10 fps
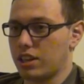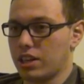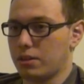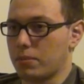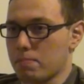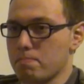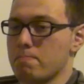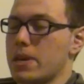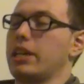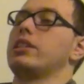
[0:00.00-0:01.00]
I'm
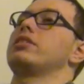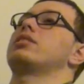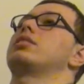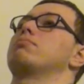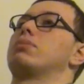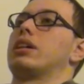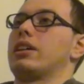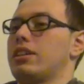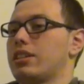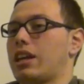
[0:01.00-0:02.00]
amazed by
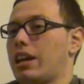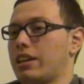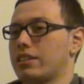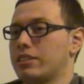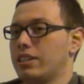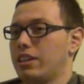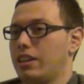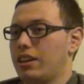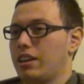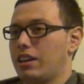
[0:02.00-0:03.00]
it. And
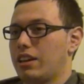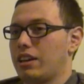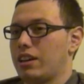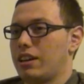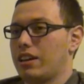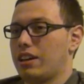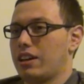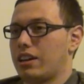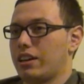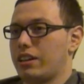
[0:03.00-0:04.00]

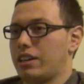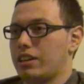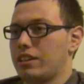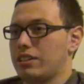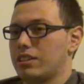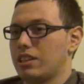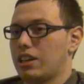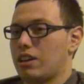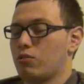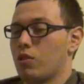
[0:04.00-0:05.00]
I,
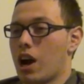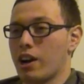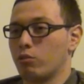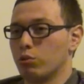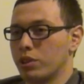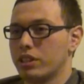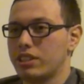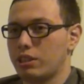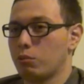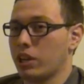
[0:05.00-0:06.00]
I
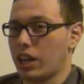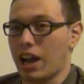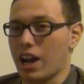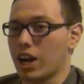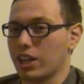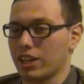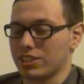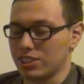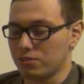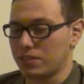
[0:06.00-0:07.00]
really when I, I
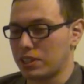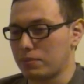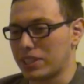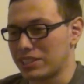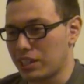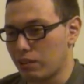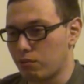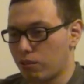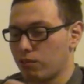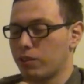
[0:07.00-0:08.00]
it's so funny because I
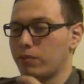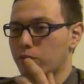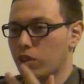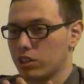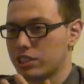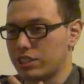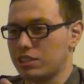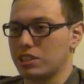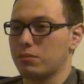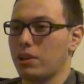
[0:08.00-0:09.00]
when we watched that
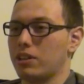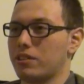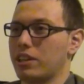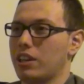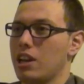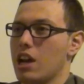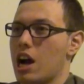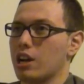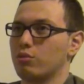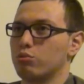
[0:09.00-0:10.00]
documentary,
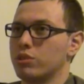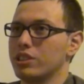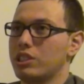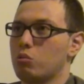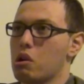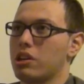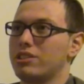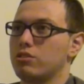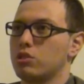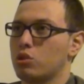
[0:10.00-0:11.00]
I really
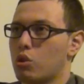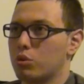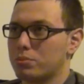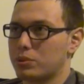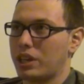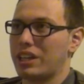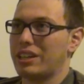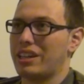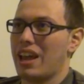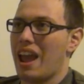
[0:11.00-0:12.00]
wanted to
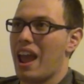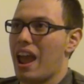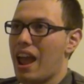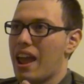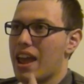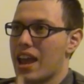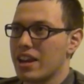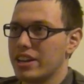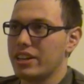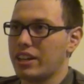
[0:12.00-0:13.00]
incorporate
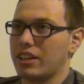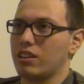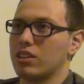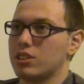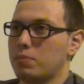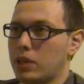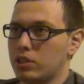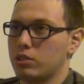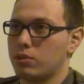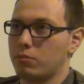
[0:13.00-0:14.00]
editing,
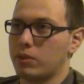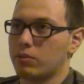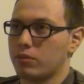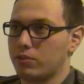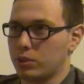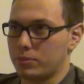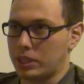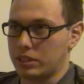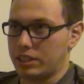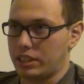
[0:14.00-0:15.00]
especially when we were
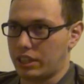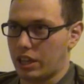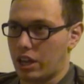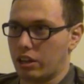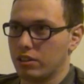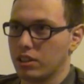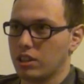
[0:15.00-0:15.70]
filming the uh,